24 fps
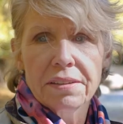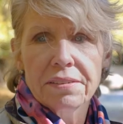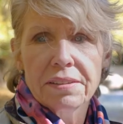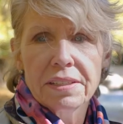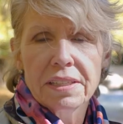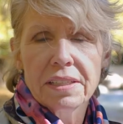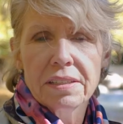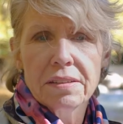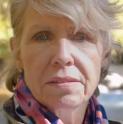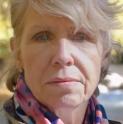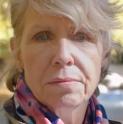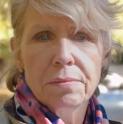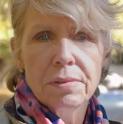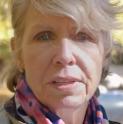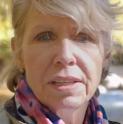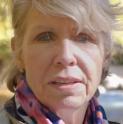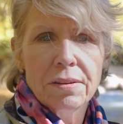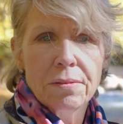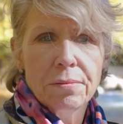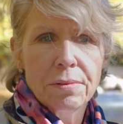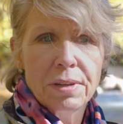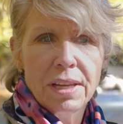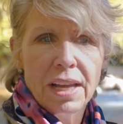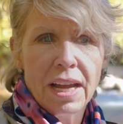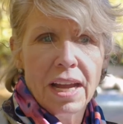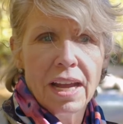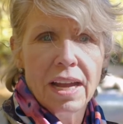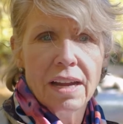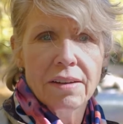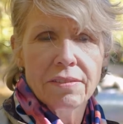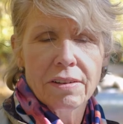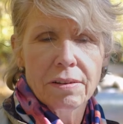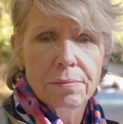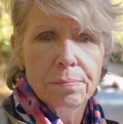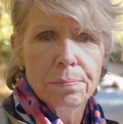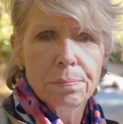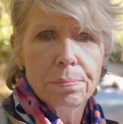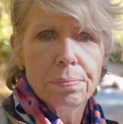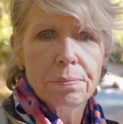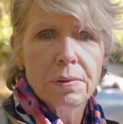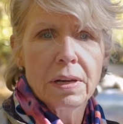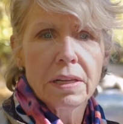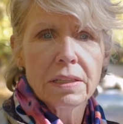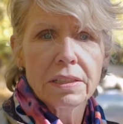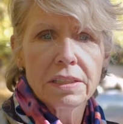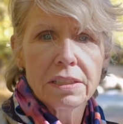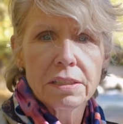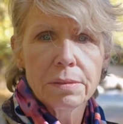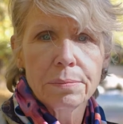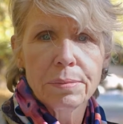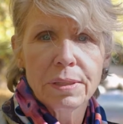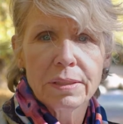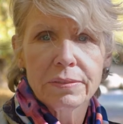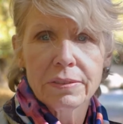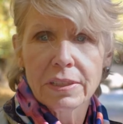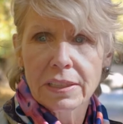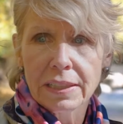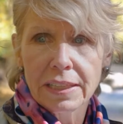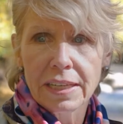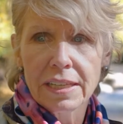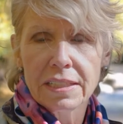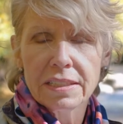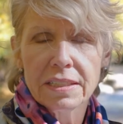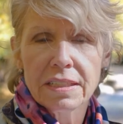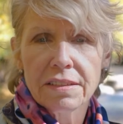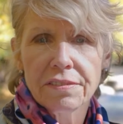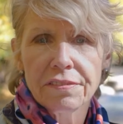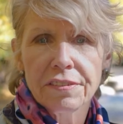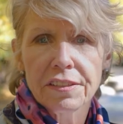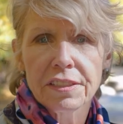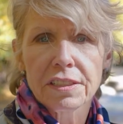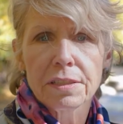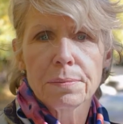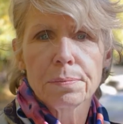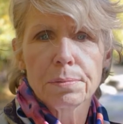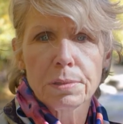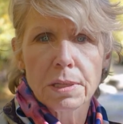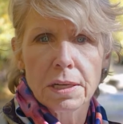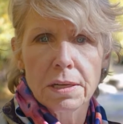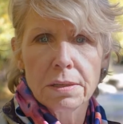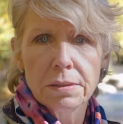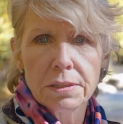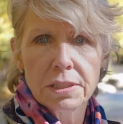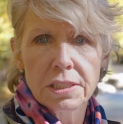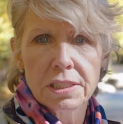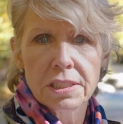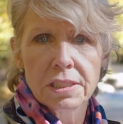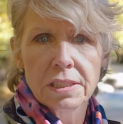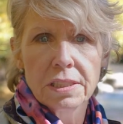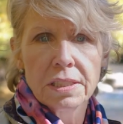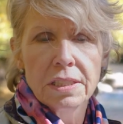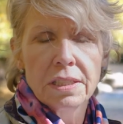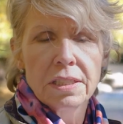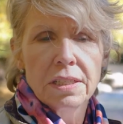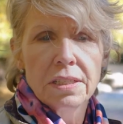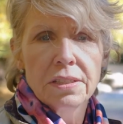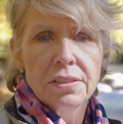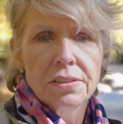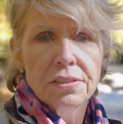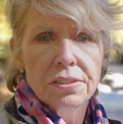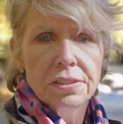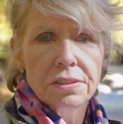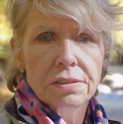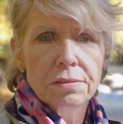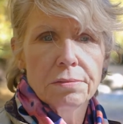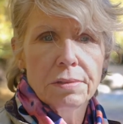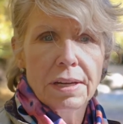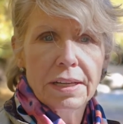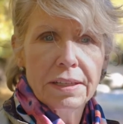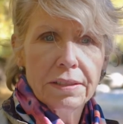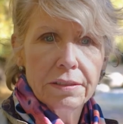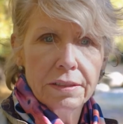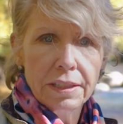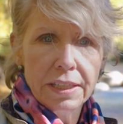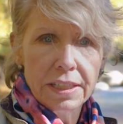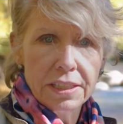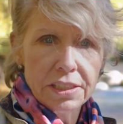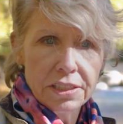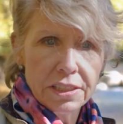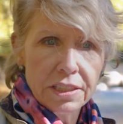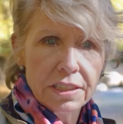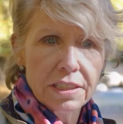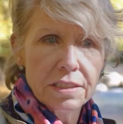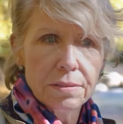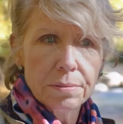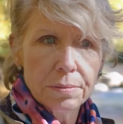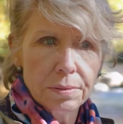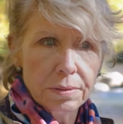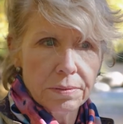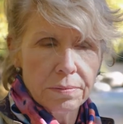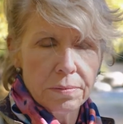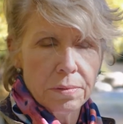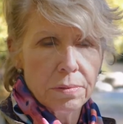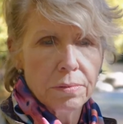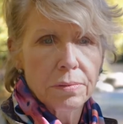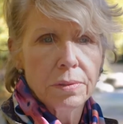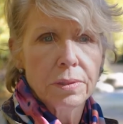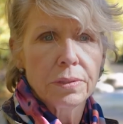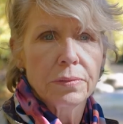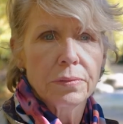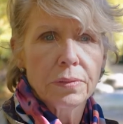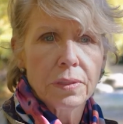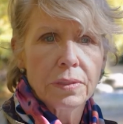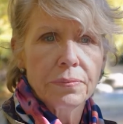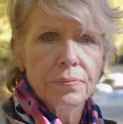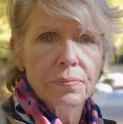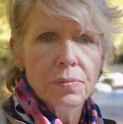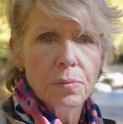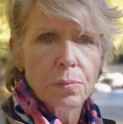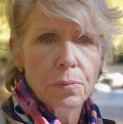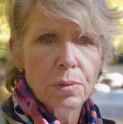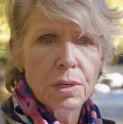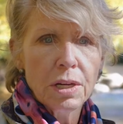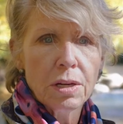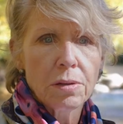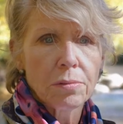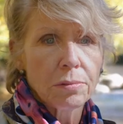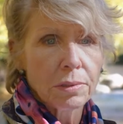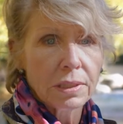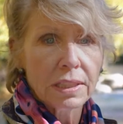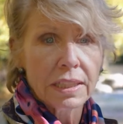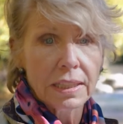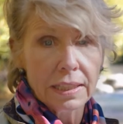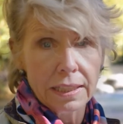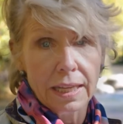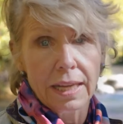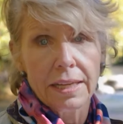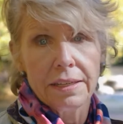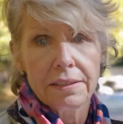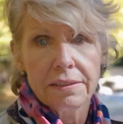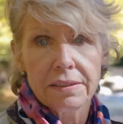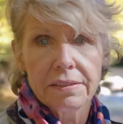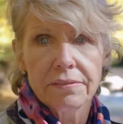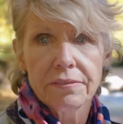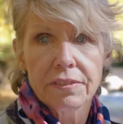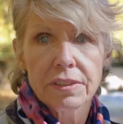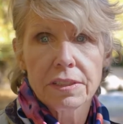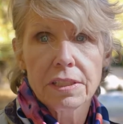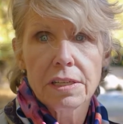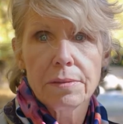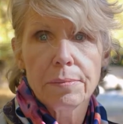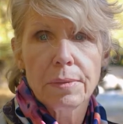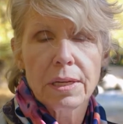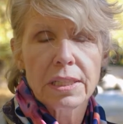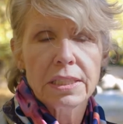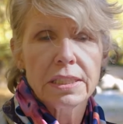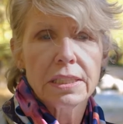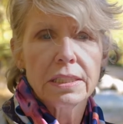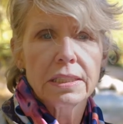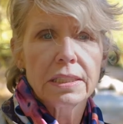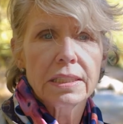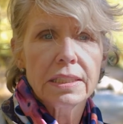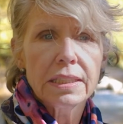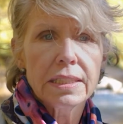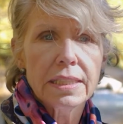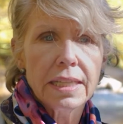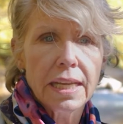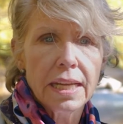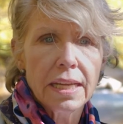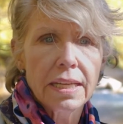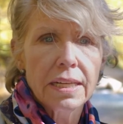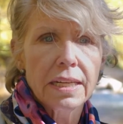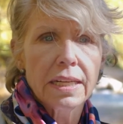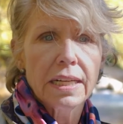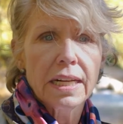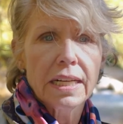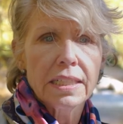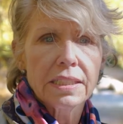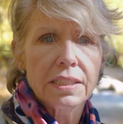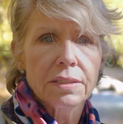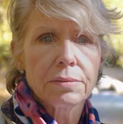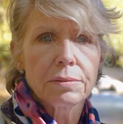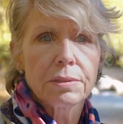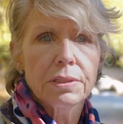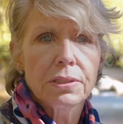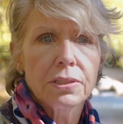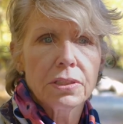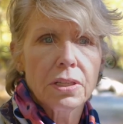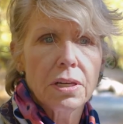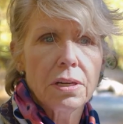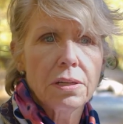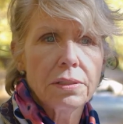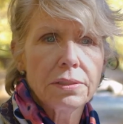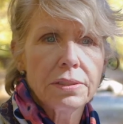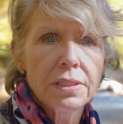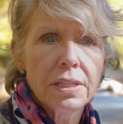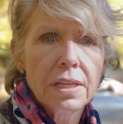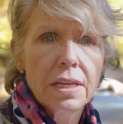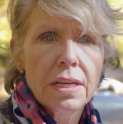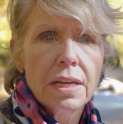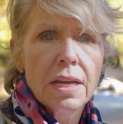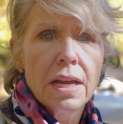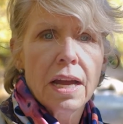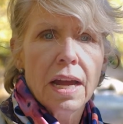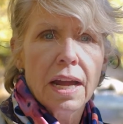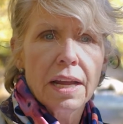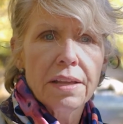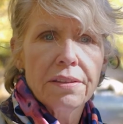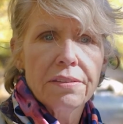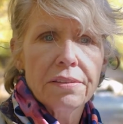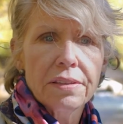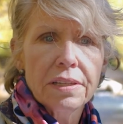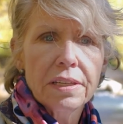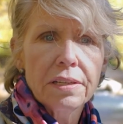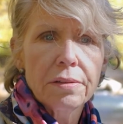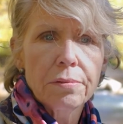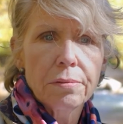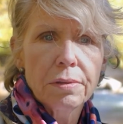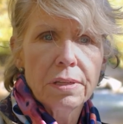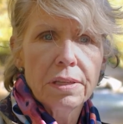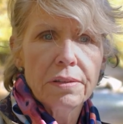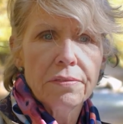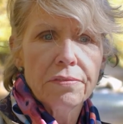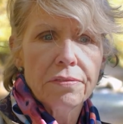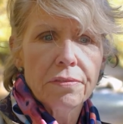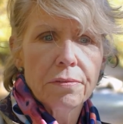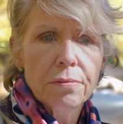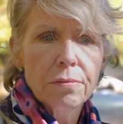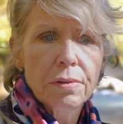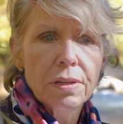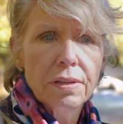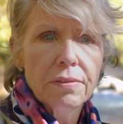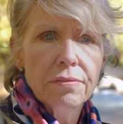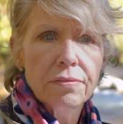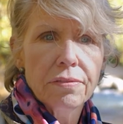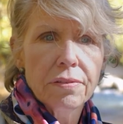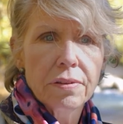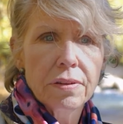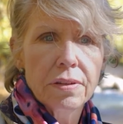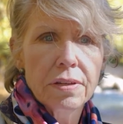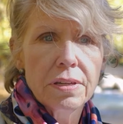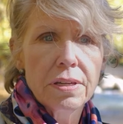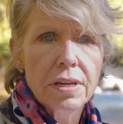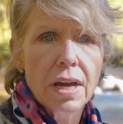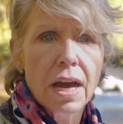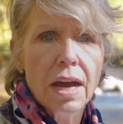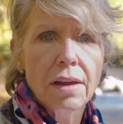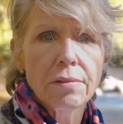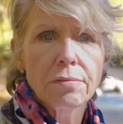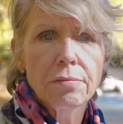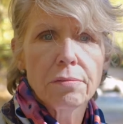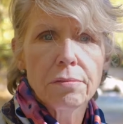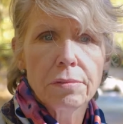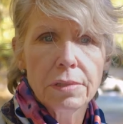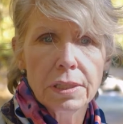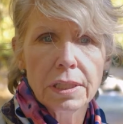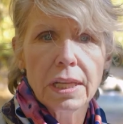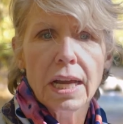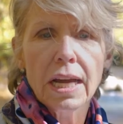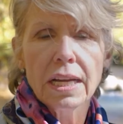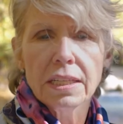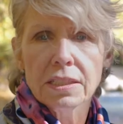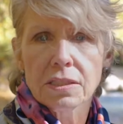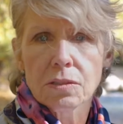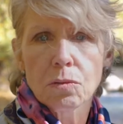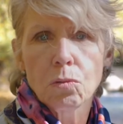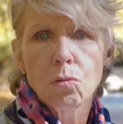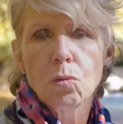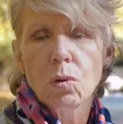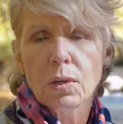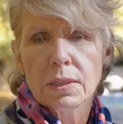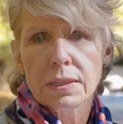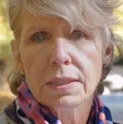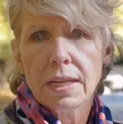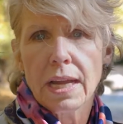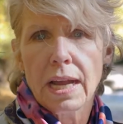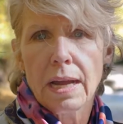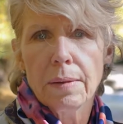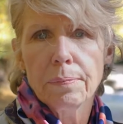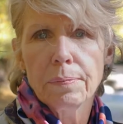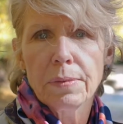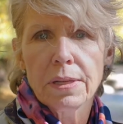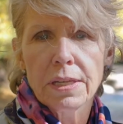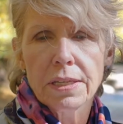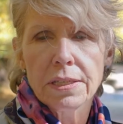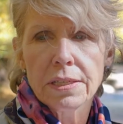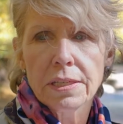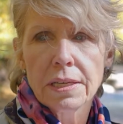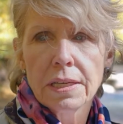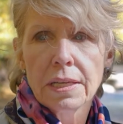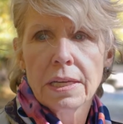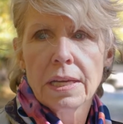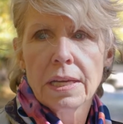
think we have a little bit of a laissez-faire approach to regulations. We don't really like them very much in this state, and as a result, I think we've not realized what's happened,